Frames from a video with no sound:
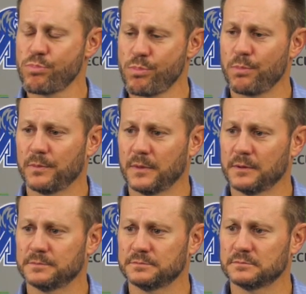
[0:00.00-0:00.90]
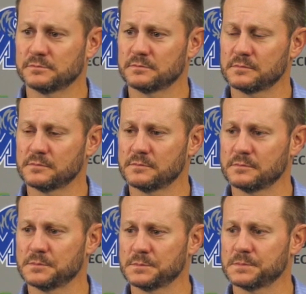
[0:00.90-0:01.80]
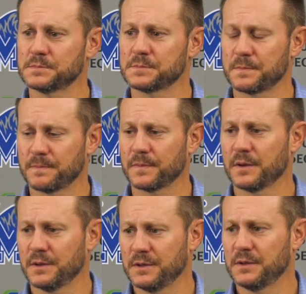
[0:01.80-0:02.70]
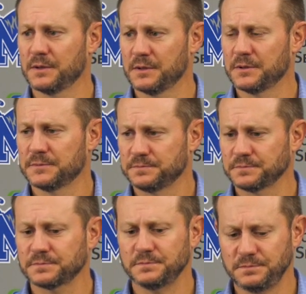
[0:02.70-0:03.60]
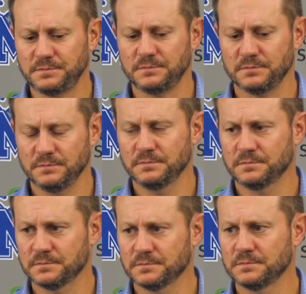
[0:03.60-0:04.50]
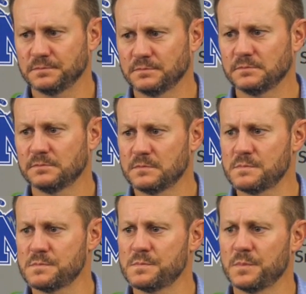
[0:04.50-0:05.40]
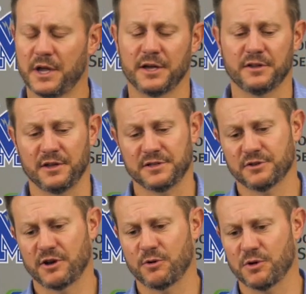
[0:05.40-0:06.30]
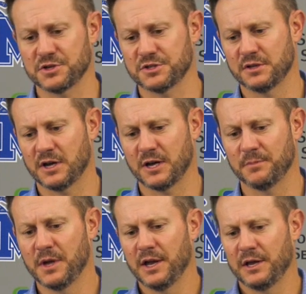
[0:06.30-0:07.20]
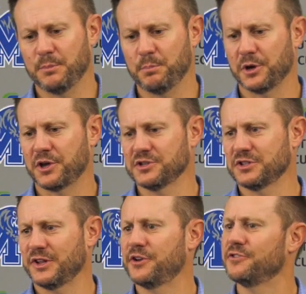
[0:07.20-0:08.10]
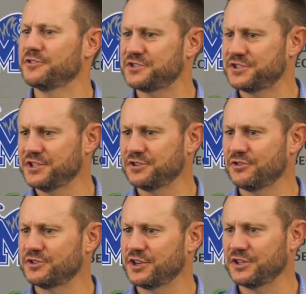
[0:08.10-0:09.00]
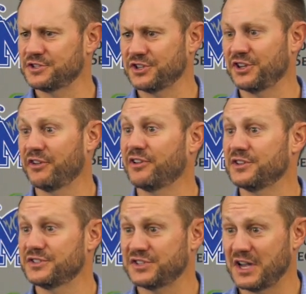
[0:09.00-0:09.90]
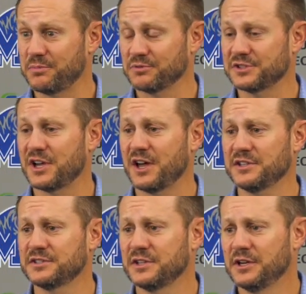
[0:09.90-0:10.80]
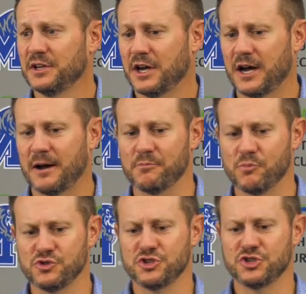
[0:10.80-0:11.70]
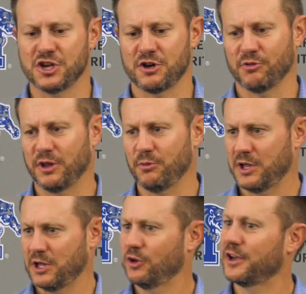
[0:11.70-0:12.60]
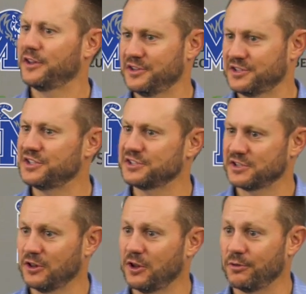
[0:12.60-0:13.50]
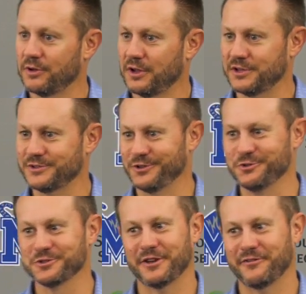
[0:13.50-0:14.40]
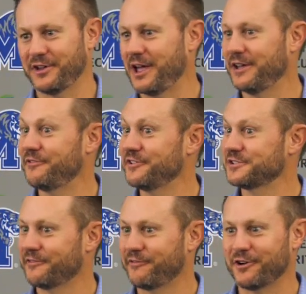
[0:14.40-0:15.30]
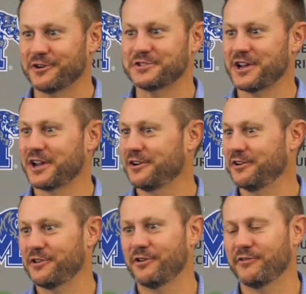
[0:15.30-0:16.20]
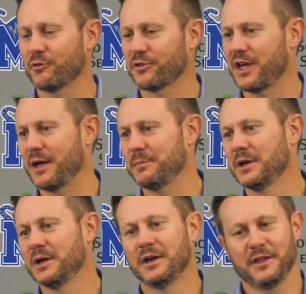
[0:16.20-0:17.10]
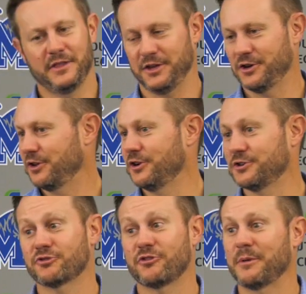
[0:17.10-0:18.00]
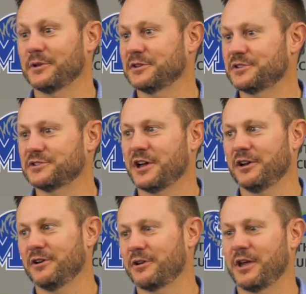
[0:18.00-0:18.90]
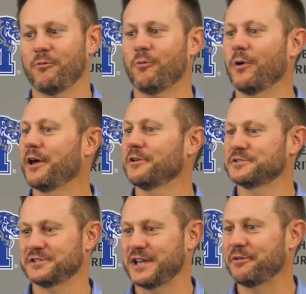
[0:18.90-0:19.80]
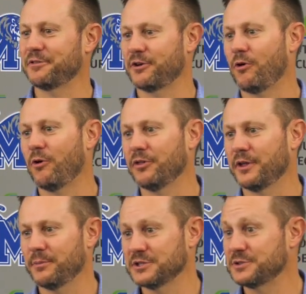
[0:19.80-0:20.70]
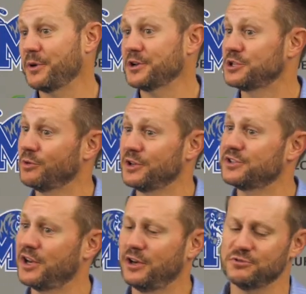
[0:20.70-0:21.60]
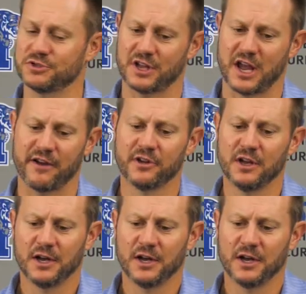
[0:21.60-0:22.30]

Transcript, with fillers: do you go back to Michigan with with Do you go to his high school team? How do you do that? Yeah, that's a great question. Um, because later in the season there's a significant sample size. Um, generally, we can look at this season alone. It's usually if, hey, if it's the first, second, or third, fourth game then you're, you're, scrambling to find okay what else is out there on them especially when it's a new staff